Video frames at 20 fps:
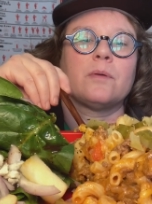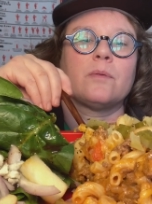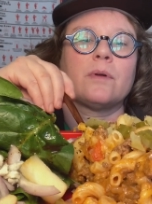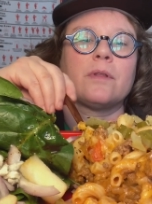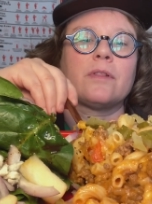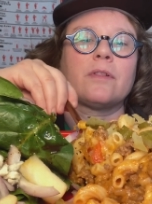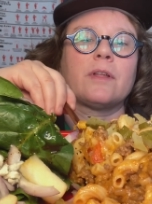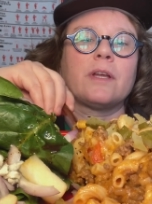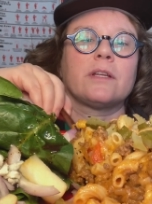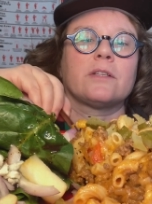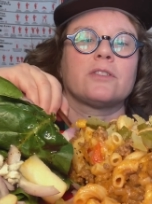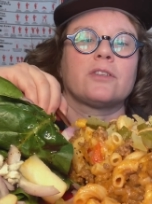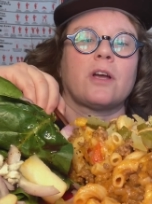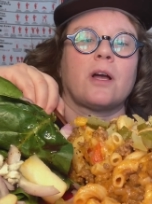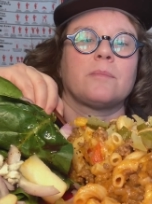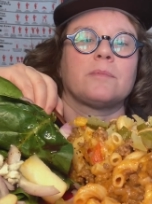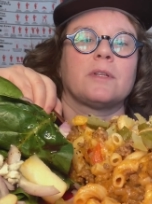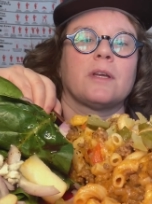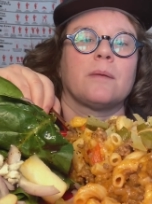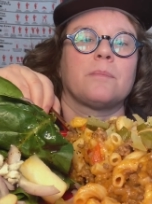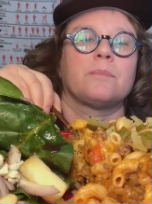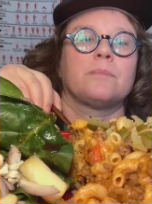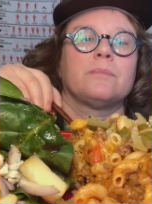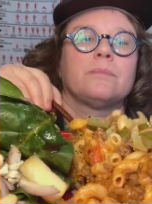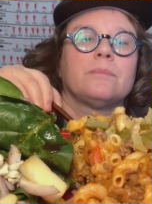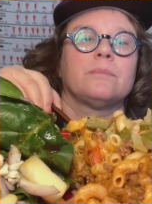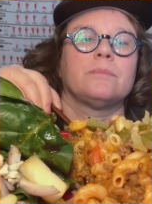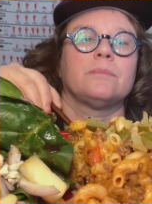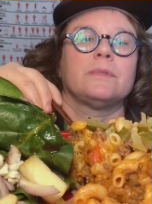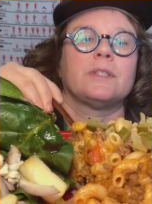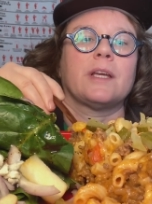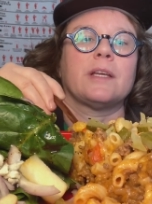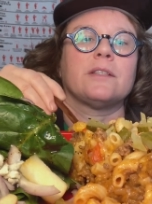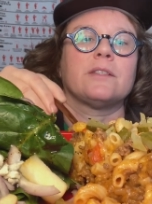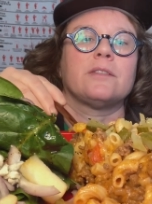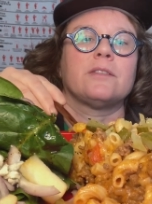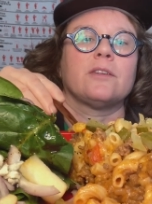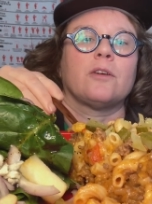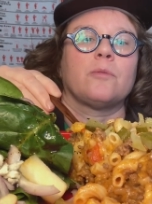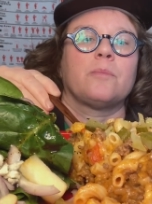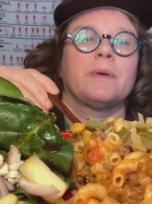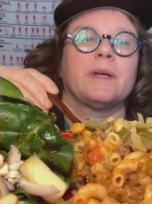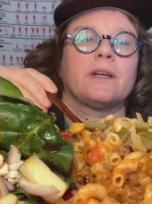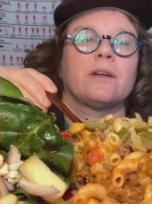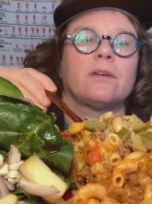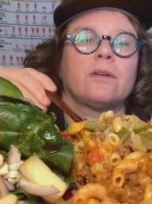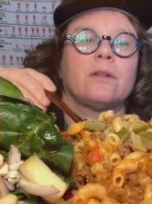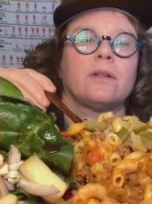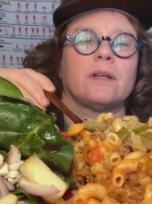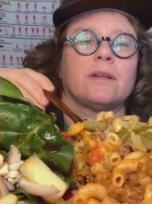with like chopped up diced dill pickle.